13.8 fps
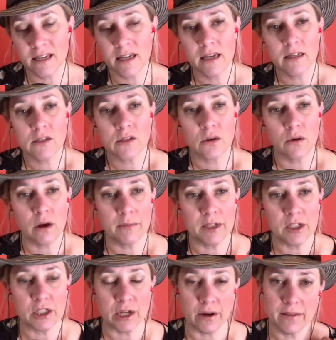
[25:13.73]
So I'll be
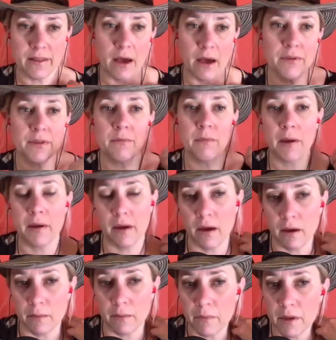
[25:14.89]
sharing that with my
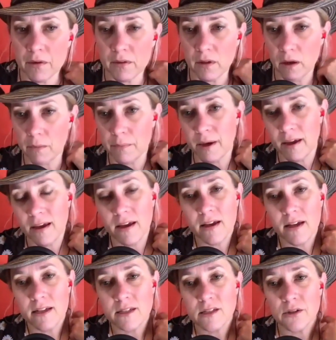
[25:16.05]
mother-in-law. But
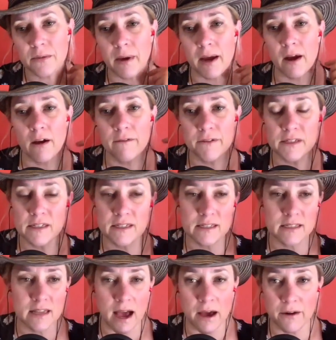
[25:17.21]
so my office
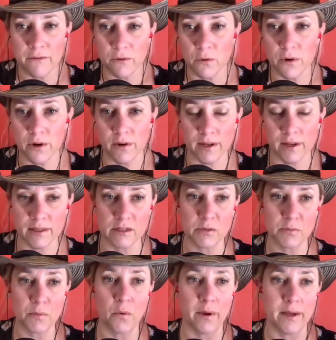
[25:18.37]
is out of order at this
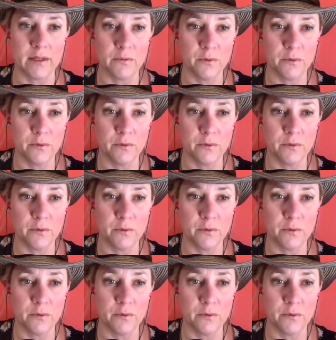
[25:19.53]
point.